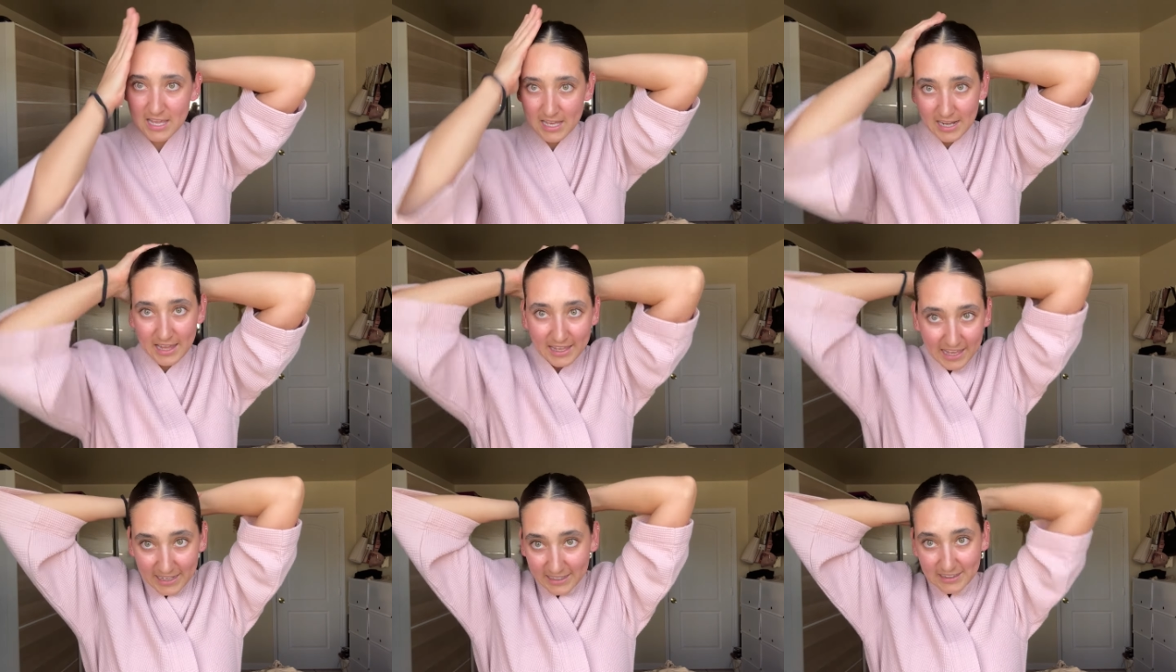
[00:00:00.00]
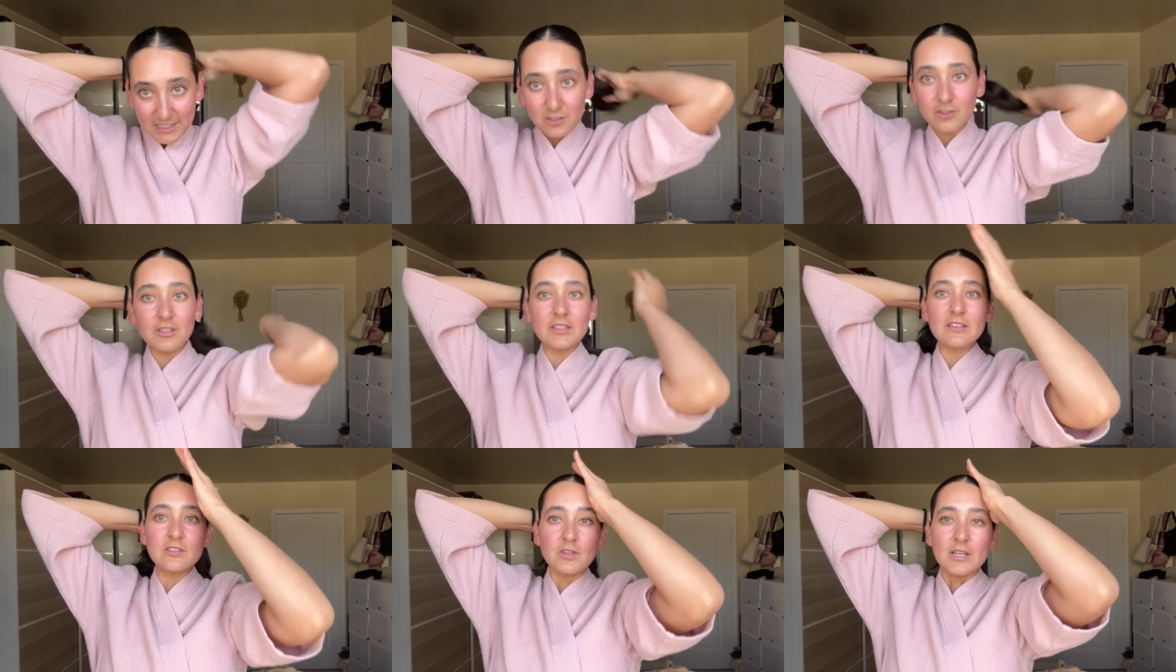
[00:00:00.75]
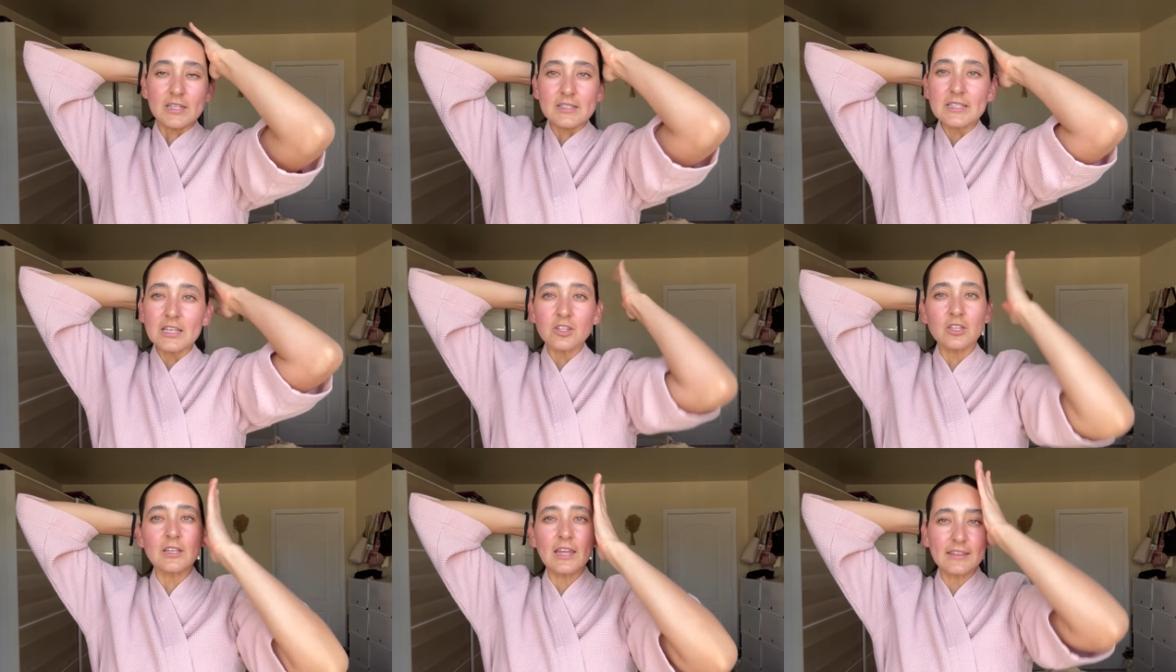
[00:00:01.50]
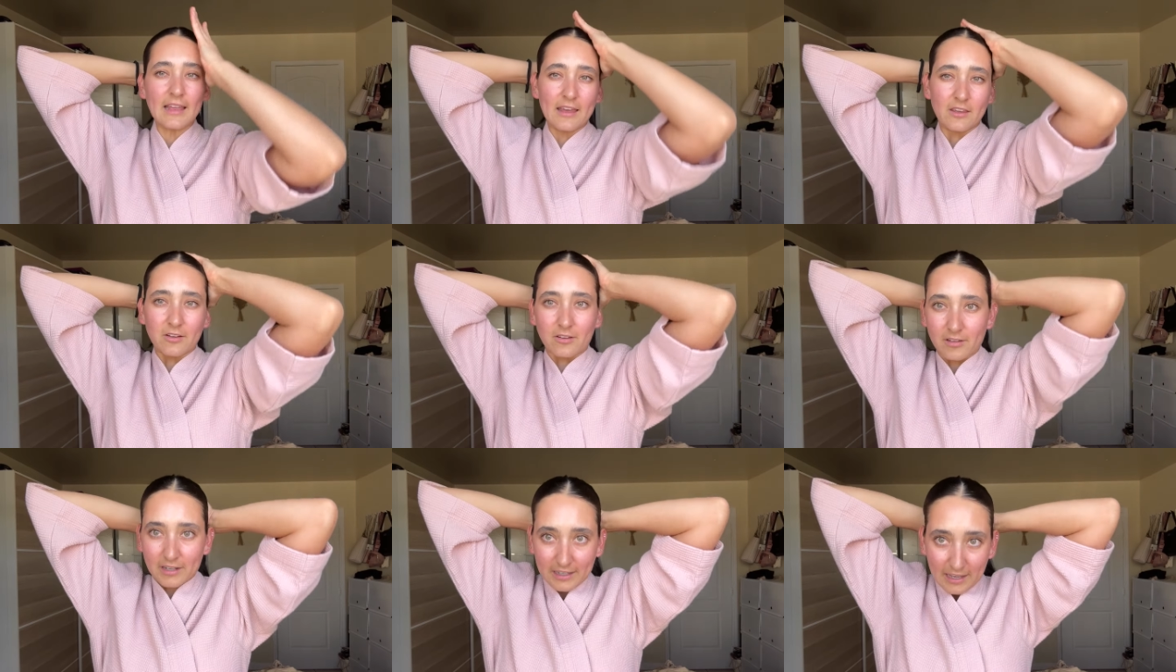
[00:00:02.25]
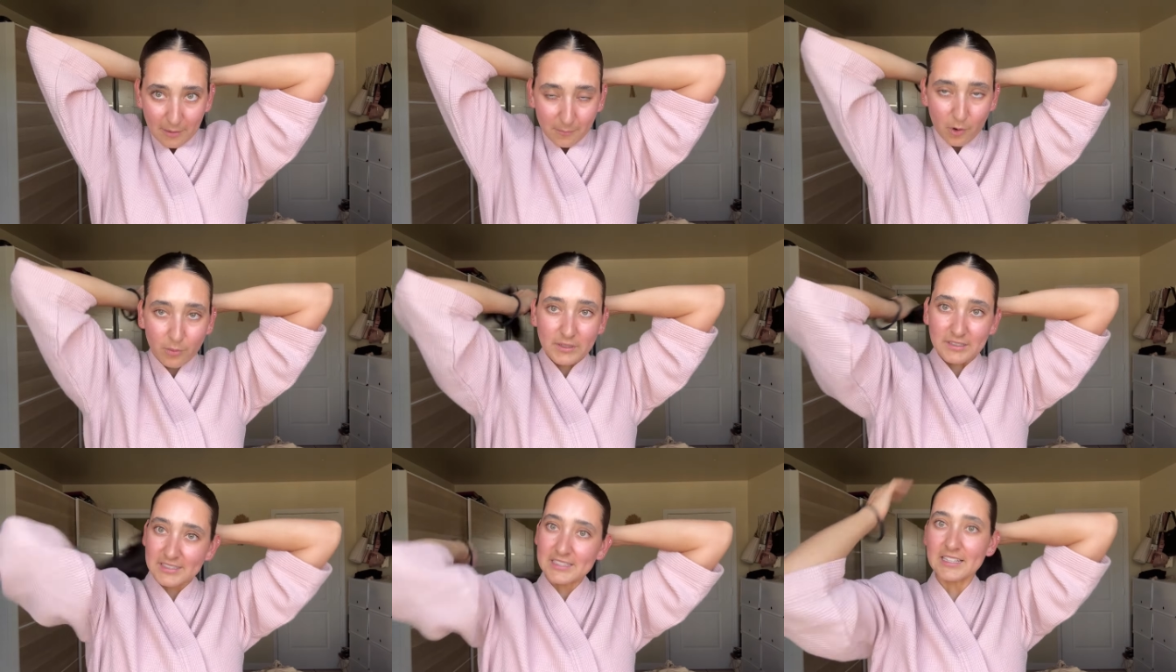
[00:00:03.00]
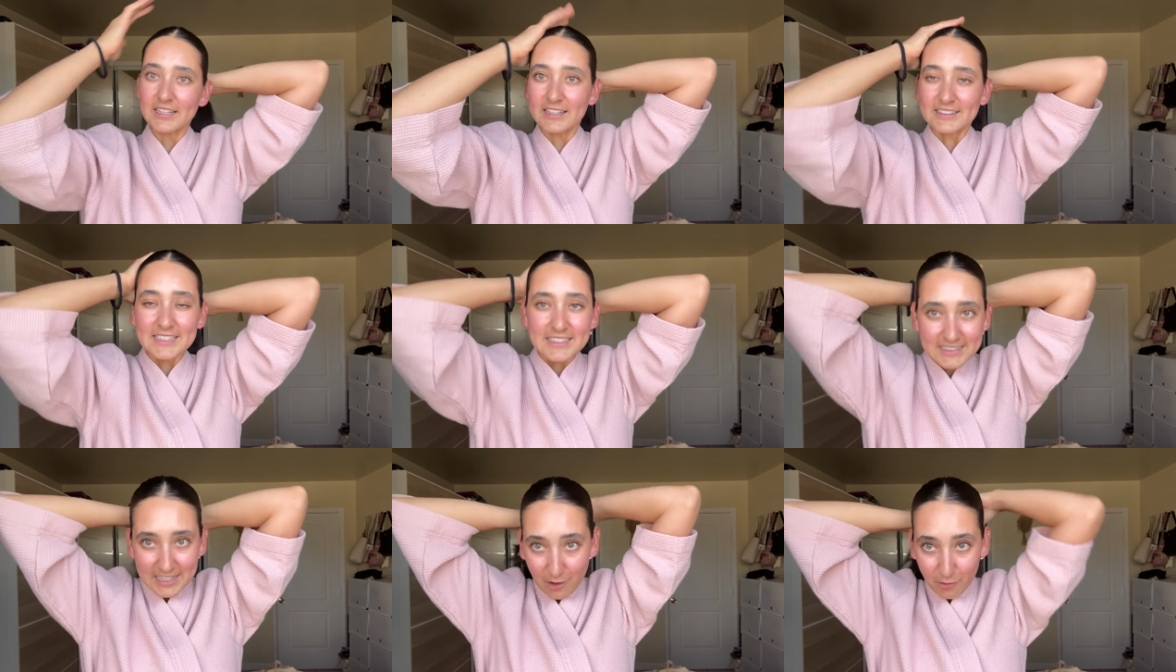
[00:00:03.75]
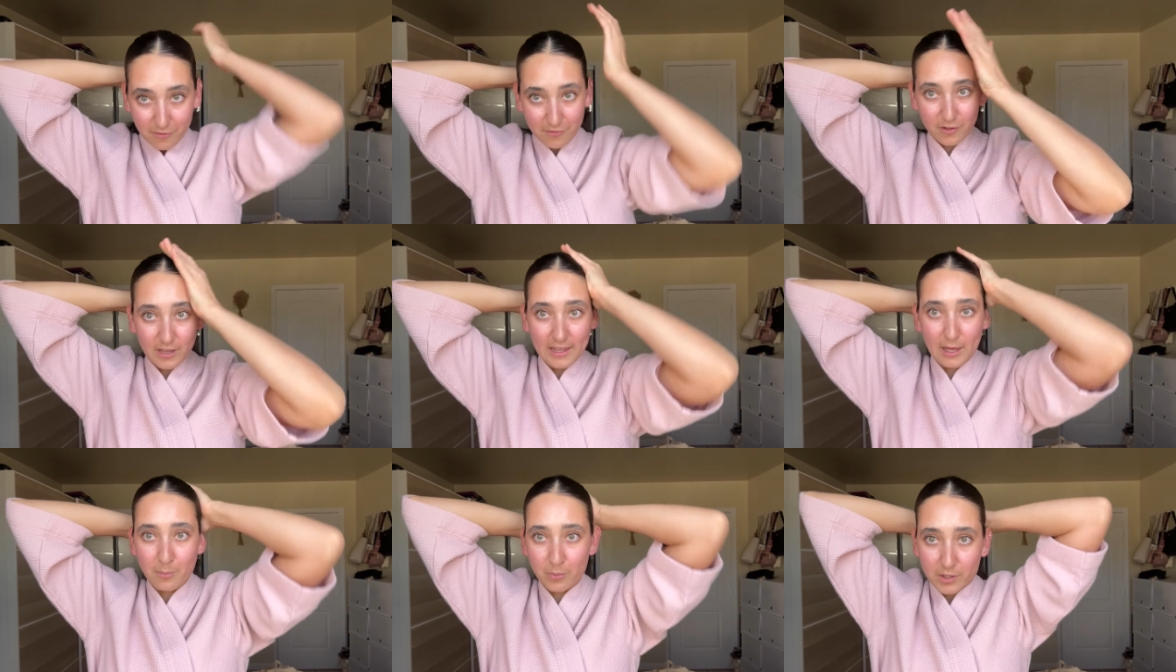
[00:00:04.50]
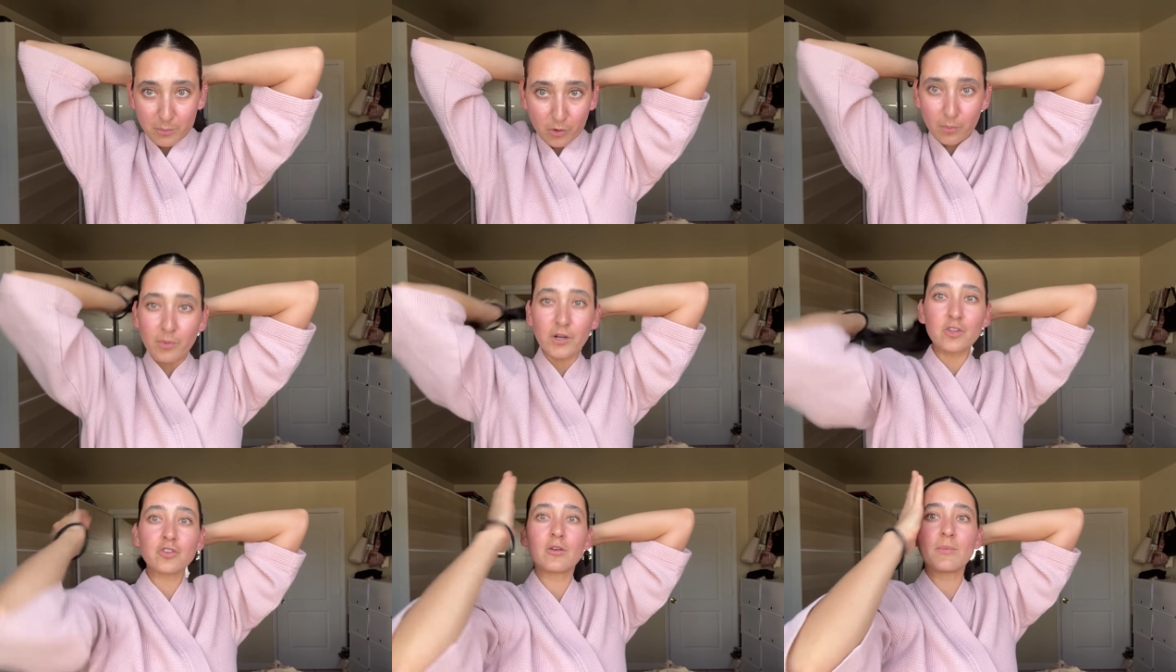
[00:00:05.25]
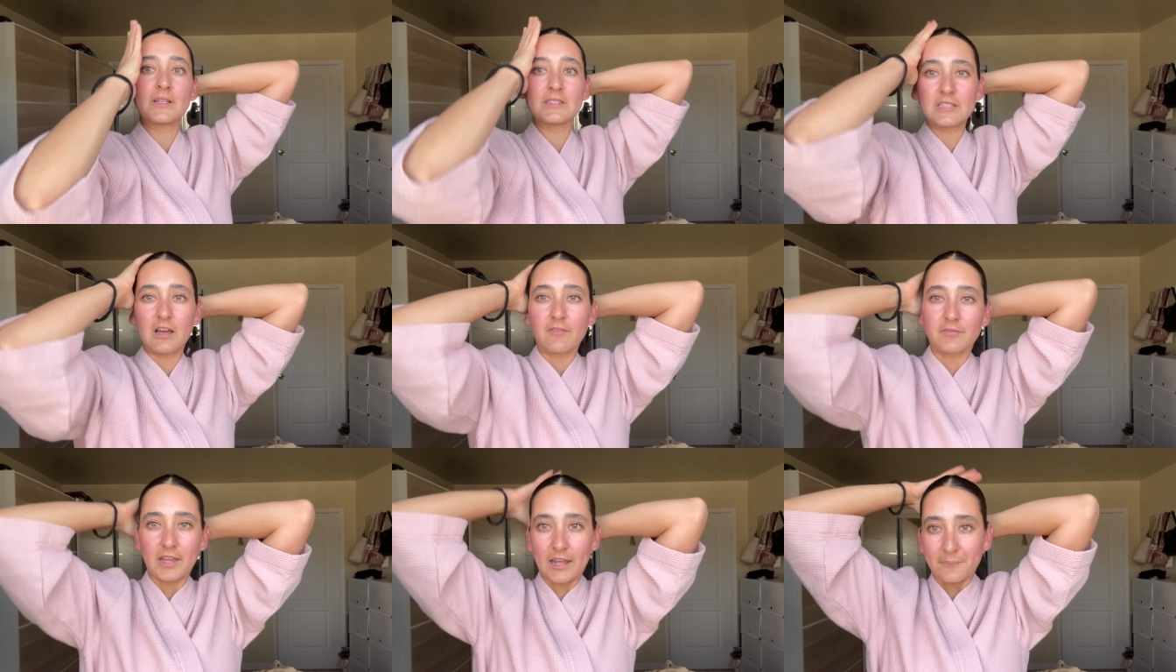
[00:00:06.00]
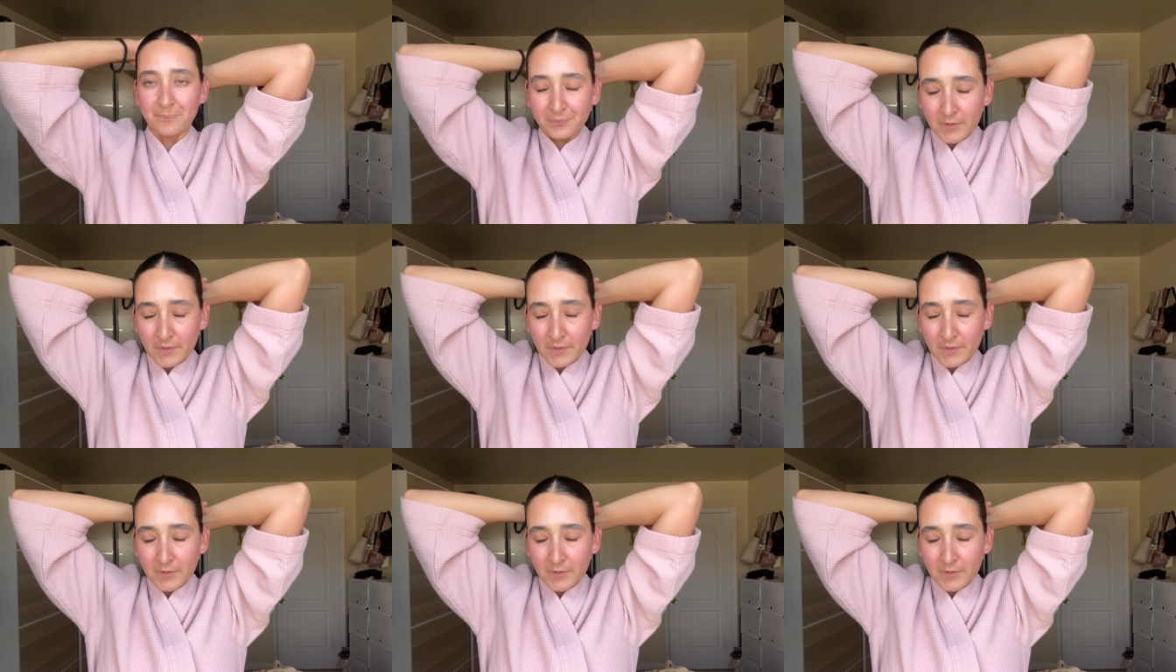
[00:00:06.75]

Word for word: like anything during this training session like that, you know, like I'm always, it's cause now I feel like I'm putting more pressure on myself that